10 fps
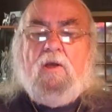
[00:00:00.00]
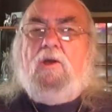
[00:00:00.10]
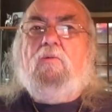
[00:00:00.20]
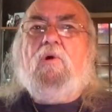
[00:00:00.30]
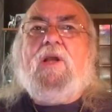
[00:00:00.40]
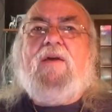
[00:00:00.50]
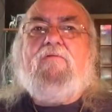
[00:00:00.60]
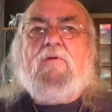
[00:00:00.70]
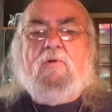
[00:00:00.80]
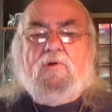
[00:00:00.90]
You want
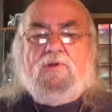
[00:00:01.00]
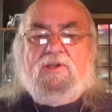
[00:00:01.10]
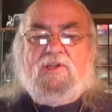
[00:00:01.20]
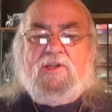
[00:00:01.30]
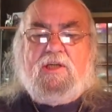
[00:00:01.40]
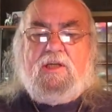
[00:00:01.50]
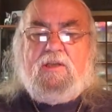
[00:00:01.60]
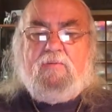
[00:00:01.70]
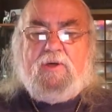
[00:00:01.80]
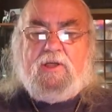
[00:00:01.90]
everyone to see
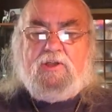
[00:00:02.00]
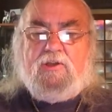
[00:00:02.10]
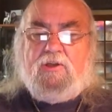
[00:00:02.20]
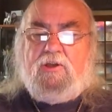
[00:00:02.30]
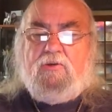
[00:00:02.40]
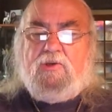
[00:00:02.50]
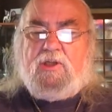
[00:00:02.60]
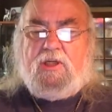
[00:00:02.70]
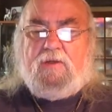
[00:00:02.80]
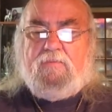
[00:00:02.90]
the picture that you
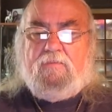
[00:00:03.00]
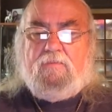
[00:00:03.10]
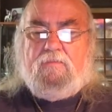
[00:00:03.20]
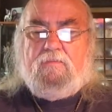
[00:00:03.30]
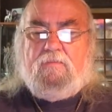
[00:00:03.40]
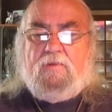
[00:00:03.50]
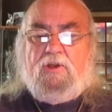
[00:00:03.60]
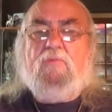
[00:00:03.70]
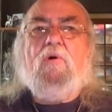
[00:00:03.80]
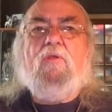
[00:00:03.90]
see.
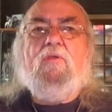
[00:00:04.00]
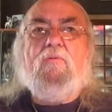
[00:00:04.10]
You want